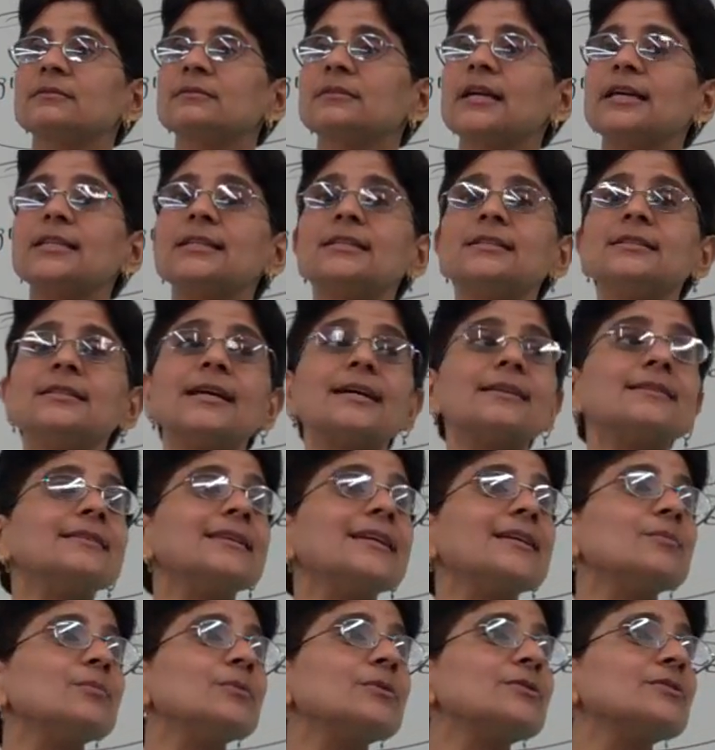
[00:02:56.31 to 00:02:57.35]
And he does
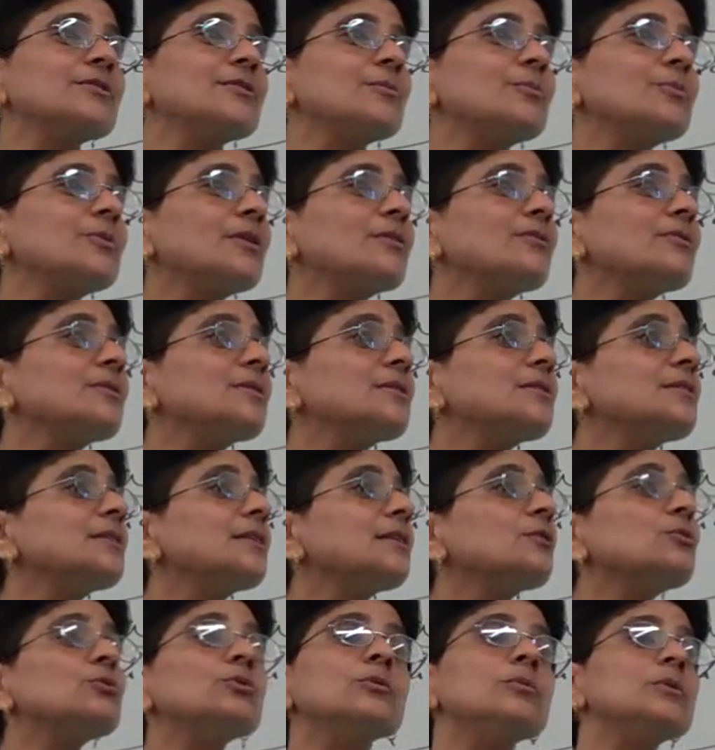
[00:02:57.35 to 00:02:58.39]
that because the Prophet has
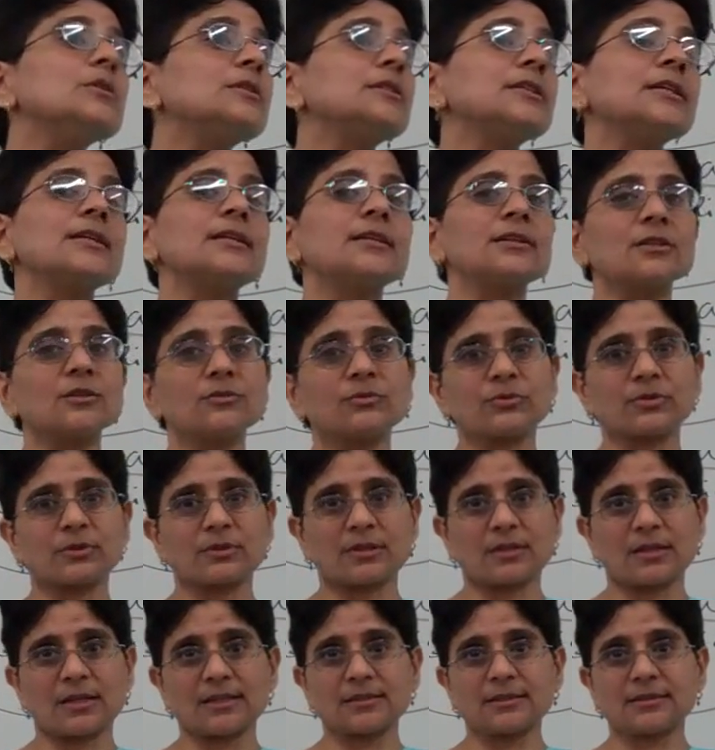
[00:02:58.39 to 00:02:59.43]
said, who will take care of her?
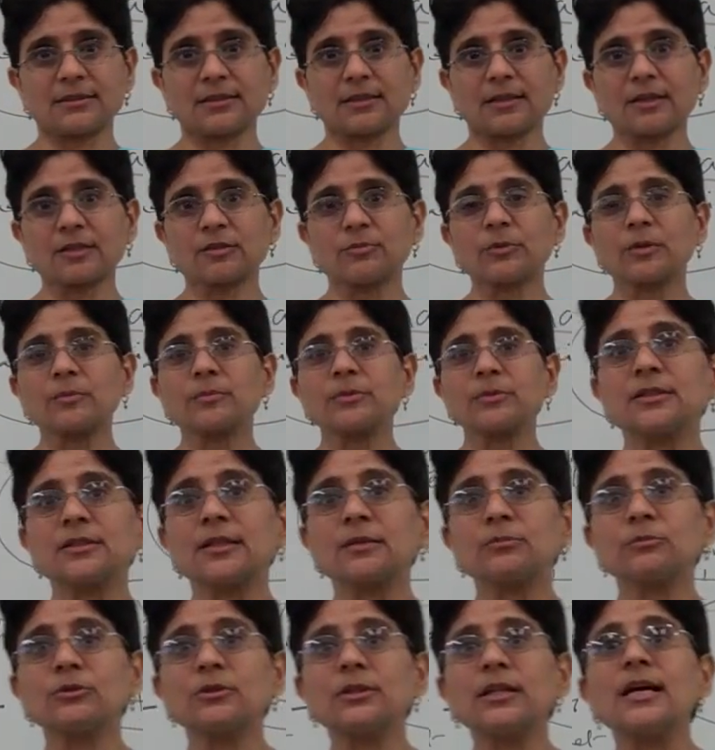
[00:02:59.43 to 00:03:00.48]
Asma
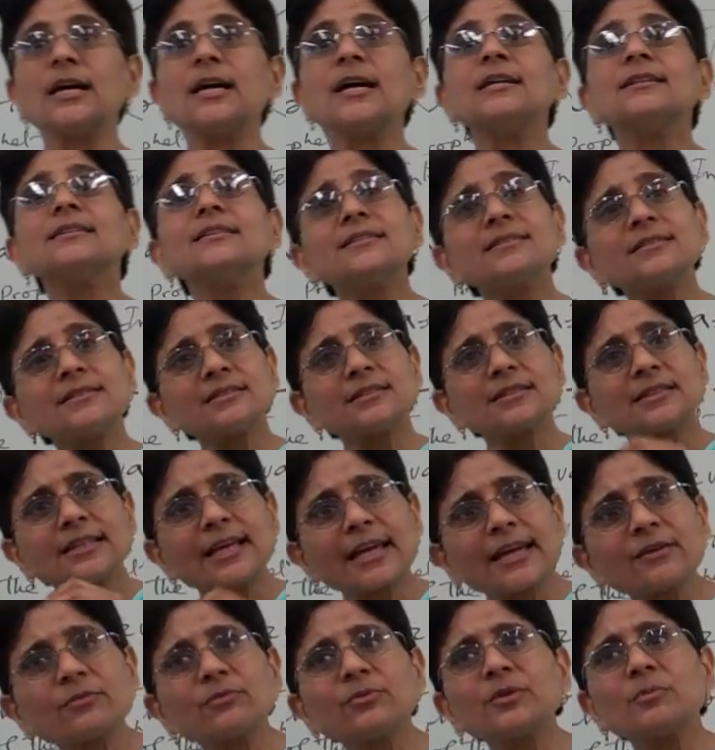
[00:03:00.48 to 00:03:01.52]
Abdullah. This is in
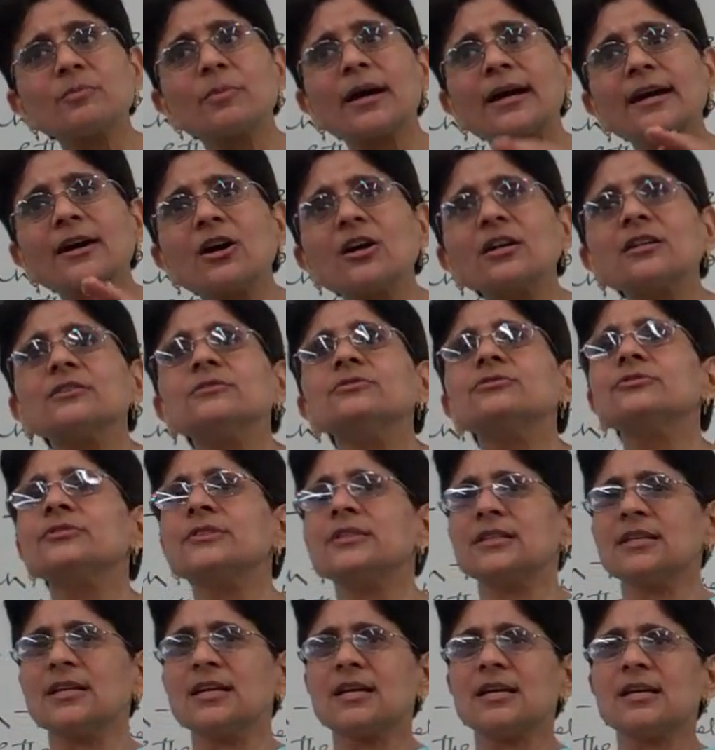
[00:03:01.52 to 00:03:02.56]
every
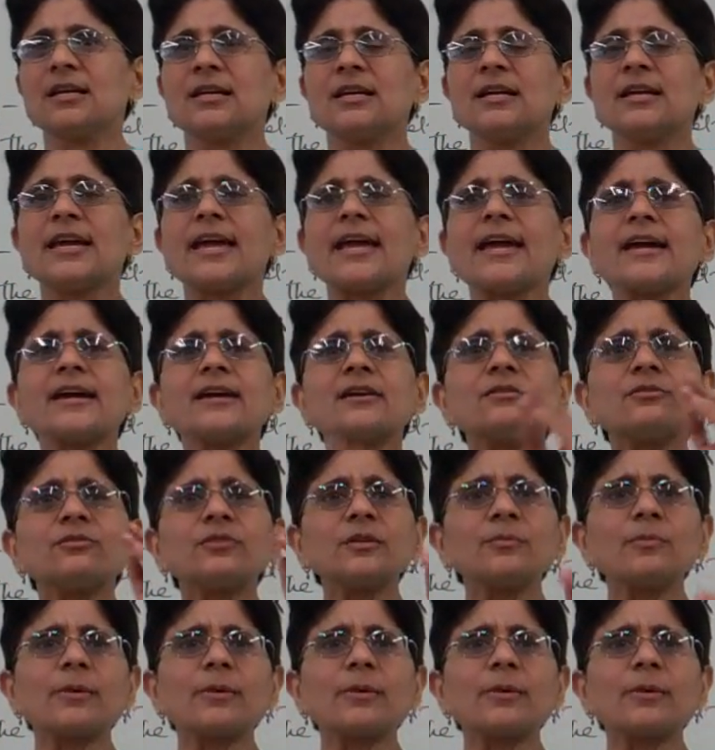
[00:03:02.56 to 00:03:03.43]
biography. Every